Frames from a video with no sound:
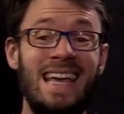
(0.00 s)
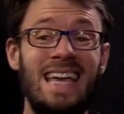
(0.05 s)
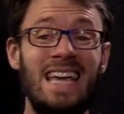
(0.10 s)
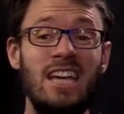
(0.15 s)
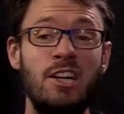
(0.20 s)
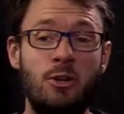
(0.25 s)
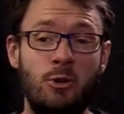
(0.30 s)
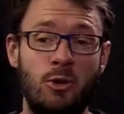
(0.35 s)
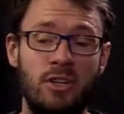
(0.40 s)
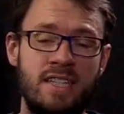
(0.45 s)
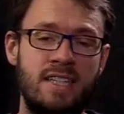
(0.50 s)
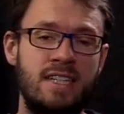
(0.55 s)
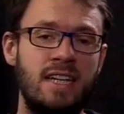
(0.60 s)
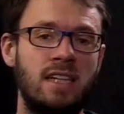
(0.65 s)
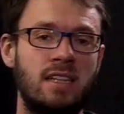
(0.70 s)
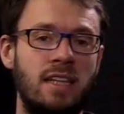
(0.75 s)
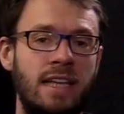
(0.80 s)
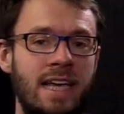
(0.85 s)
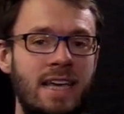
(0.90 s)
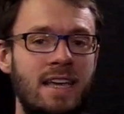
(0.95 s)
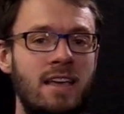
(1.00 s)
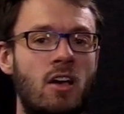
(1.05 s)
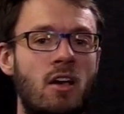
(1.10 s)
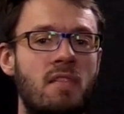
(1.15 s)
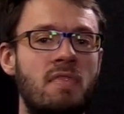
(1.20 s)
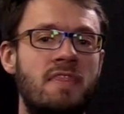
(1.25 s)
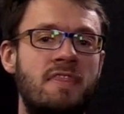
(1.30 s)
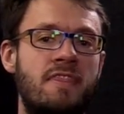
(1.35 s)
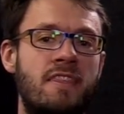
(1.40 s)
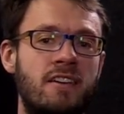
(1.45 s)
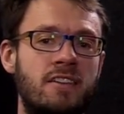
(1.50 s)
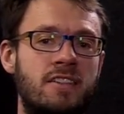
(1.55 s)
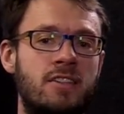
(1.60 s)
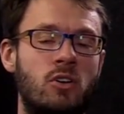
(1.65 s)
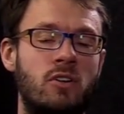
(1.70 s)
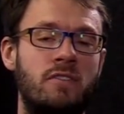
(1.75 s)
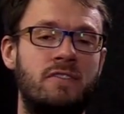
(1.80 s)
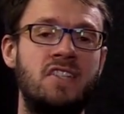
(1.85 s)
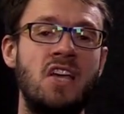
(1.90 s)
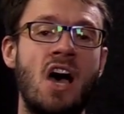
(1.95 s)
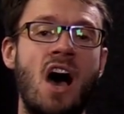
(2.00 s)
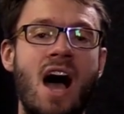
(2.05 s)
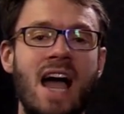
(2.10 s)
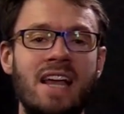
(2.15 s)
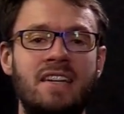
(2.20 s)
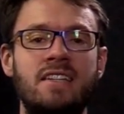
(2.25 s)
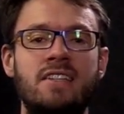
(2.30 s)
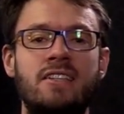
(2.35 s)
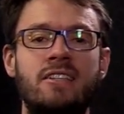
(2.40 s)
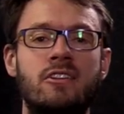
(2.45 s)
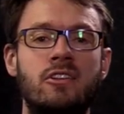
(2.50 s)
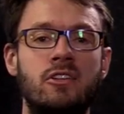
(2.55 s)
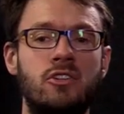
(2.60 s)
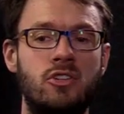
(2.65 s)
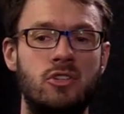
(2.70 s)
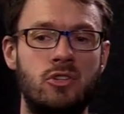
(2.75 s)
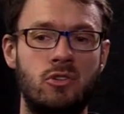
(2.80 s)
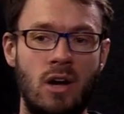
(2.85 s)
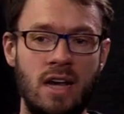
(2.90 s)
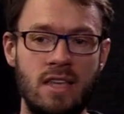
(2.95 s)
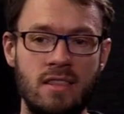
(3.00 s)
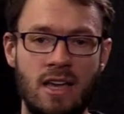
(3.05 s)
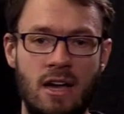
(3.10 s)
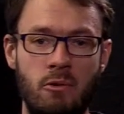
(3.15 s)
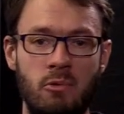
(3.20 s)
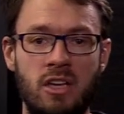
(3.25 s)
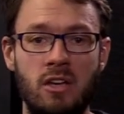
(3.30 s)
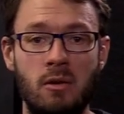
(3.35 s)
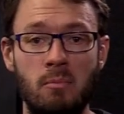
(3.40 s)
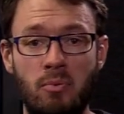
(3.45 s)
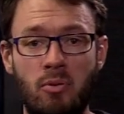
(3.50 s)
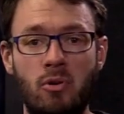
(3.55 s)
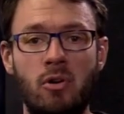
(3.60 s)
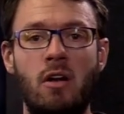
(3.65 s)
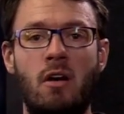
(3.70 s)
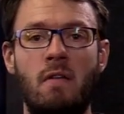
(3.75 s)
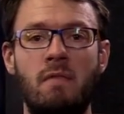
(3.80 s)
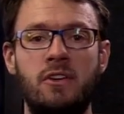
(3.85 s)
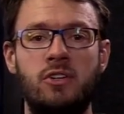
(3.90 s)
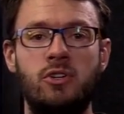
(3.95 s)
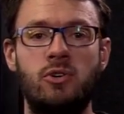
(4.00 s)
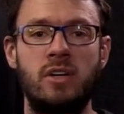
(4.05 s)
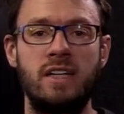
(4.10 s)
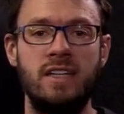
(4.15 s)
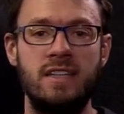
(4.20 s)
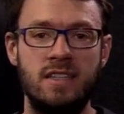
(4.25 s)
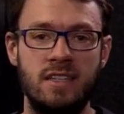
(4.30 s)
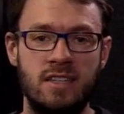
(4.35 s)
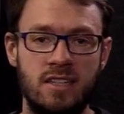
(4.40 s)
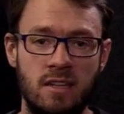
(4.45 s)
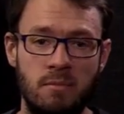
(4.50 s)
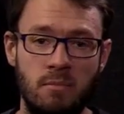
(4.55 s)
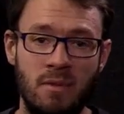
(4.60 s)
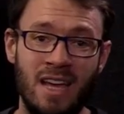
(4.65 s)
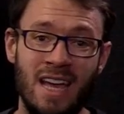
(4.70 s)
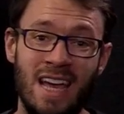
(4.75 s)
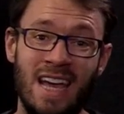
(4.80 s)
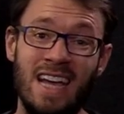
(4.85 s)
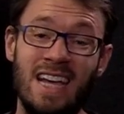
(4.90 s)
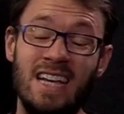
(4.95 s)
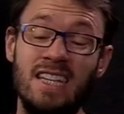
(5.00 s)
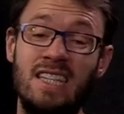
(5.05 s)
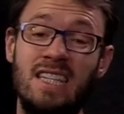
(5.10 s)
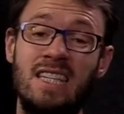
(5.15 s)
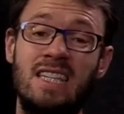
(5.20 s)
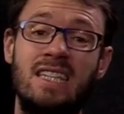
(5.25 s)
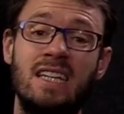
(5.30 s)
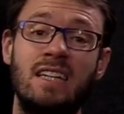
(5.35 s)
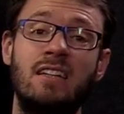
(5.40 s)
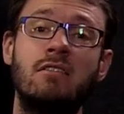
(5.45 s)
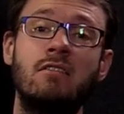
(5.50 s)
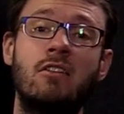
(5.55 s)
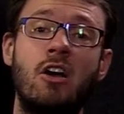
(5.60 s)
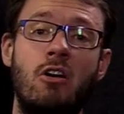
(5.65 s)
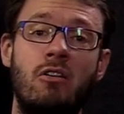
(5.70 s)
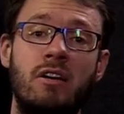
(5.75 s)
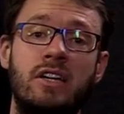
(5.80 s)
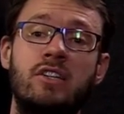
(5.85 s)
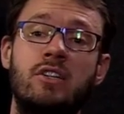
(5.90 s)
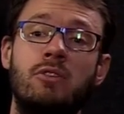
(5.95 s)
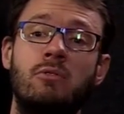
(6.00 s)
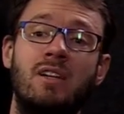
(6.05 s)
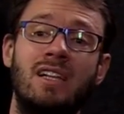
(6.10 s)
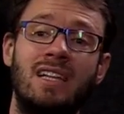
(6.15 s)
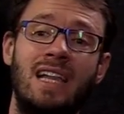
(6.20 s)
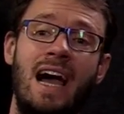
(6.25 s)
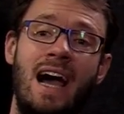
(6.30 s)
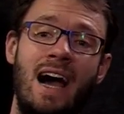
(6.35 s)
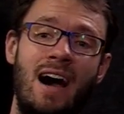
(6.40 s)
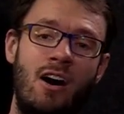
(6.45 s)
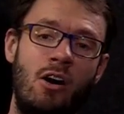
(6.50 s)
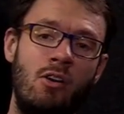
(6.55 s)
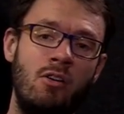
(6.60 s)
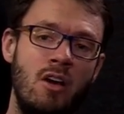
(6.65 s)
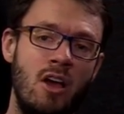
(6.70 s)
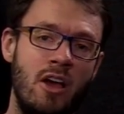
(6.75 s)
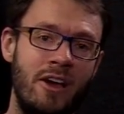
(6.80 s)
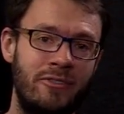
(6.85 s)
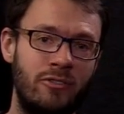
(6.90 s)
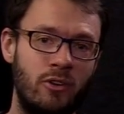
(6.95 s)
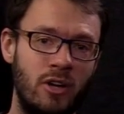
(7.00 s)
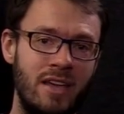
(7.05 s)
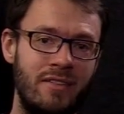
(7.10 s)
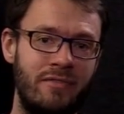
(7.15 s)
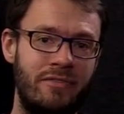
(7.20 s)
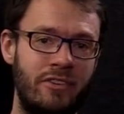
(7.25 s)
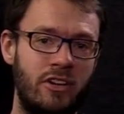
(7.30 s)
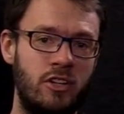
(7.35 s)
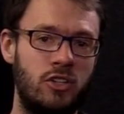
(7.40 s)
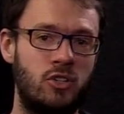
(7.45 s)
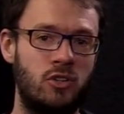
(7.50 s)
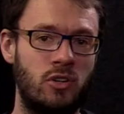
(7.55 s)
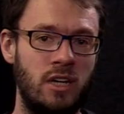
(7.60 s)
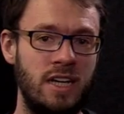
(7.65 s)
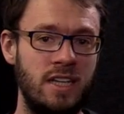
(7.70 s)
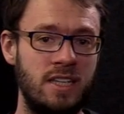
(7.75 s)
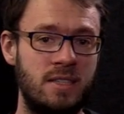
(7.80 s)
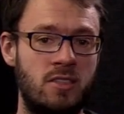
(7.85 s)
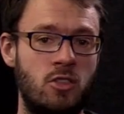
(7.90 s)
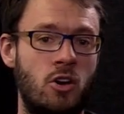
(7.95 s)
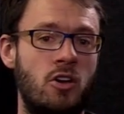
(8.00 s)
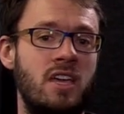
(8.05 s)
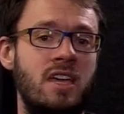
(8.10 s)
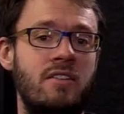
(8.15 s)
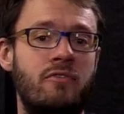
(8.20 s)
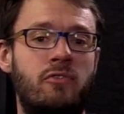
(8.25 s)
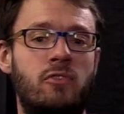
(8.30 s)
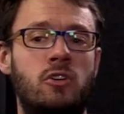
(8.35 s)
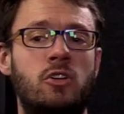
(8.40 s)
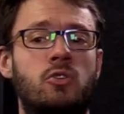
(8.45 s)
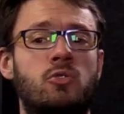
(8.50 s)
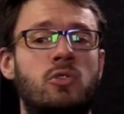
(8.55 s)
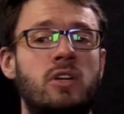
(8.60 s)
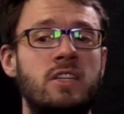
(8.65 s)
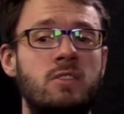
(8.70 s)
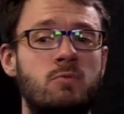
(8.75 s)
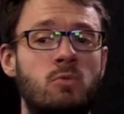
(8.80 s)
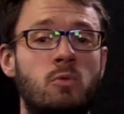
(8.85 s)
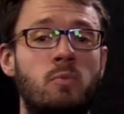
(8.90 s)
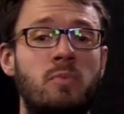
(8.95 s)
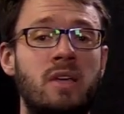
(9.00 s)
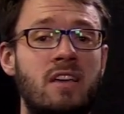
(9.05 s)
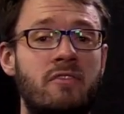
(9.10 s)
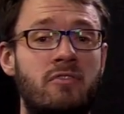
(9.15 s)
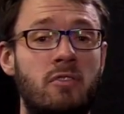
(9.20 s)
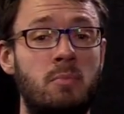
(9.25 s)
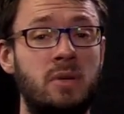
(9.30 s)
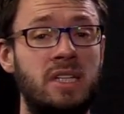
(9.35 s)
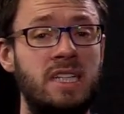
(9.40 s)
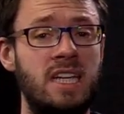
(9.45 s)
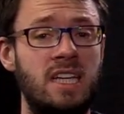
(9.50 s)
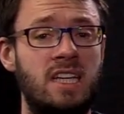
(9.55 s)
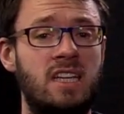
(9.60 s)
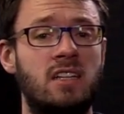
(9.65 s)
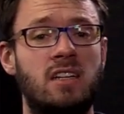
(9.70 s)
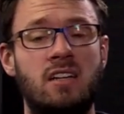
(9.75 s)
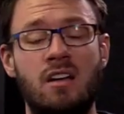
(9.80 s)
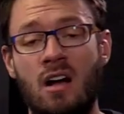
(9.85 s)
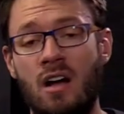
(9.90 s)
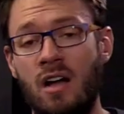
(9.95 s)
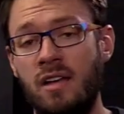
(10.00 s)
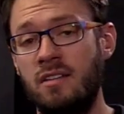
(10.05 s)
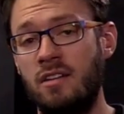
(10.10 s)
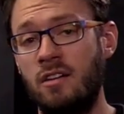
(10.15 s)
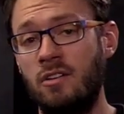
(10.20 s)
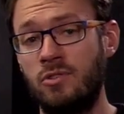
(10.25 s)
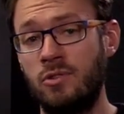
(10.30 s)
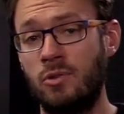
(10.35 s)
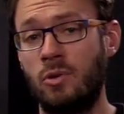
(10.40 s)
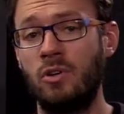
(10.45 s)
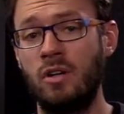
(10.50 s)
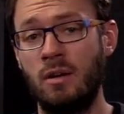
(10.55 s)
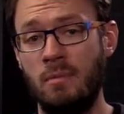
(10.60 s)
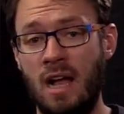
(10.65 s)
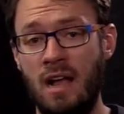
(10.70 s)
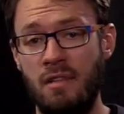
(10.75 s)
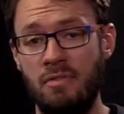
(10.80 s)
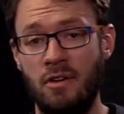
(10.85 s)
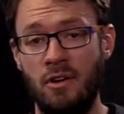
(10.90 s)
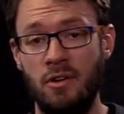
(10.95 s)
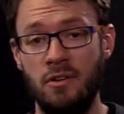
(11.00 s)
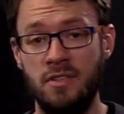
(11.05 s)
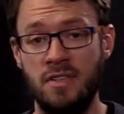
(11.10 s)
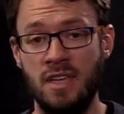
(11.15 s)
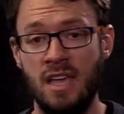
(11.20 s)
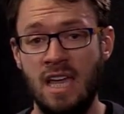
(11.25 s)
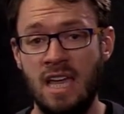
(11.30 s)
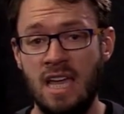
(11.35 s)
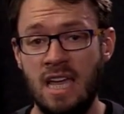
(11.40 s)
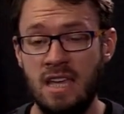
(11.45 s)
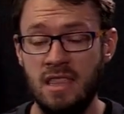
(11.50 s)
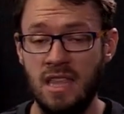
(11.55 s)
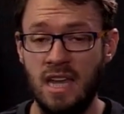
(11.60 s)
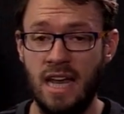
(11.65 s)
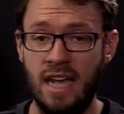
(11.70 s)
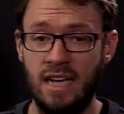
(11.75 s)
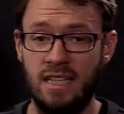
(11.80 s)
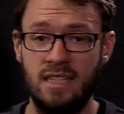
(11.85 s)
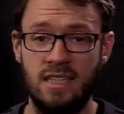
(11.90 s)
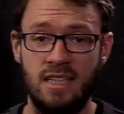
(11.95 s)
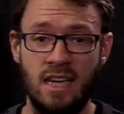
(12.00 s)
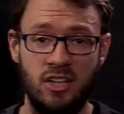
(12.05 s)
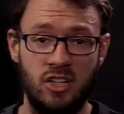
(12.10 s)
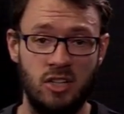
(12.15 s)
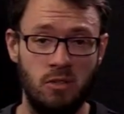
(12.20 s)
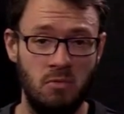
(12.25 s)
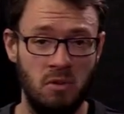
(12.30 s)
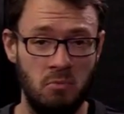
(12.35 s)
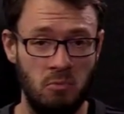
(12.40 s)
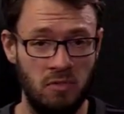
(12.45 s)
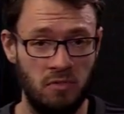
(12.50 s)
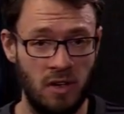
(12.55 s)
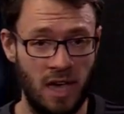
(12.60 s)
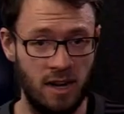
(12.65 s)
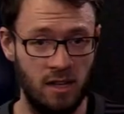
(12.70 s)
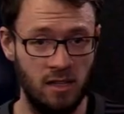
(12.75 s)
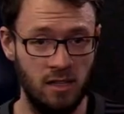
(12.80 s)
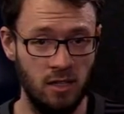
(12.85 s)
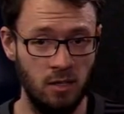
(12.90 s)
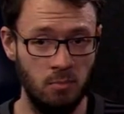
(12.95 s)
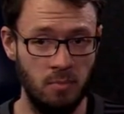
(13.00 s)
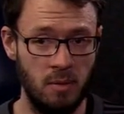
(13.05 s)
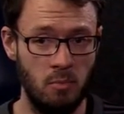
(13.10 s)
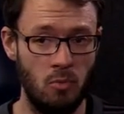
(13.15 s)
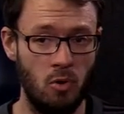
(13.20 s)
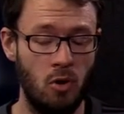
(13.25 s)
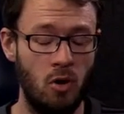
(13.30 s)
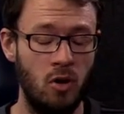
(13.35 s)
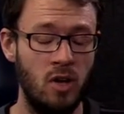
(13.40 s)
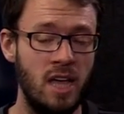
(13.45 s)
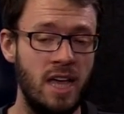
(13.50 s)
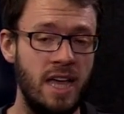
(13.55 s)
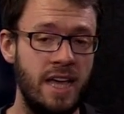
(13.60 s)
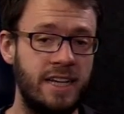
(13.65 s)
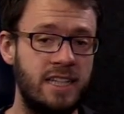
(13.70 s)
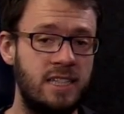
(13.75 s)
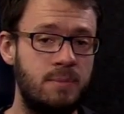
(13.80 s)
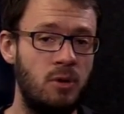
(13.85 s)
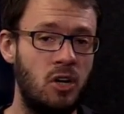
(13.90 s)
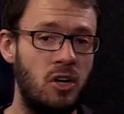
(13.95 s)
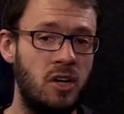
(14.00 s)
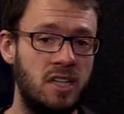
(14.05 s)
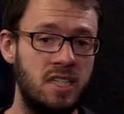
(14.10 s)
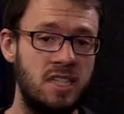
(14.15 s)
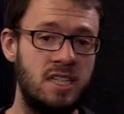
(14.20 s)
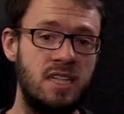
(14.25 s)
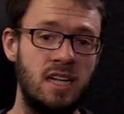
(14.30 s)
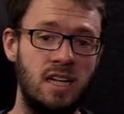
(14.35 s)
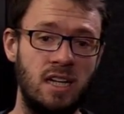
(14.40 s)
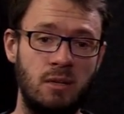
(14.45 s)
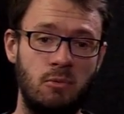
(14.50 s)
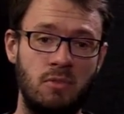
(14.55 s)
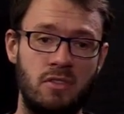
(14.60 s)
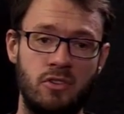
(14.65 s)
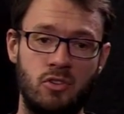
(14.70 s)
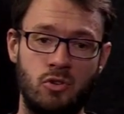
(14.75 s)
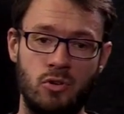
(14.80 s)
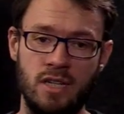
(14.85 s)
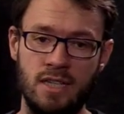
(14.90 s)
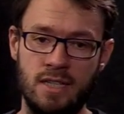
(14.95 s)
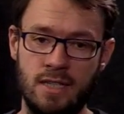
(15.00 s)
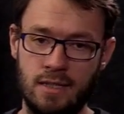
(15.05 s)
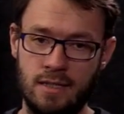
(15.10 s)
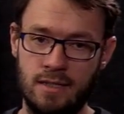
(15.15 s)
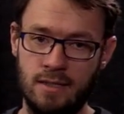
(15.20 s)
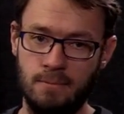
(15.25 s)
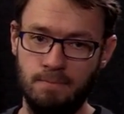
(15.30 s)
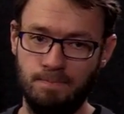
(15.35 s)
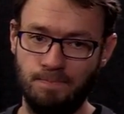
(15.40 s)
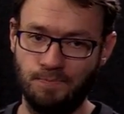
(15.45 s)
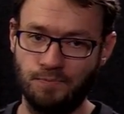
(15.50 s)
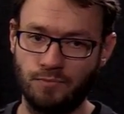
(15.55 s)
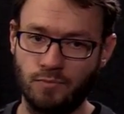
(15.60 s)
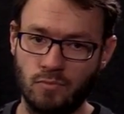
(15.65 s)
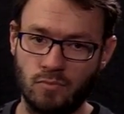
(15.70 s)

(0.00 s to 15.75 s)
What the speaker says: Interestingly, the sort of tightest constraint that we can put on the tree system is still going to allow for infinite trees, though infinite trees will be of a particular kind, and I'll talk about those in the next session when we've had a little bit more experience dealing with the tree system.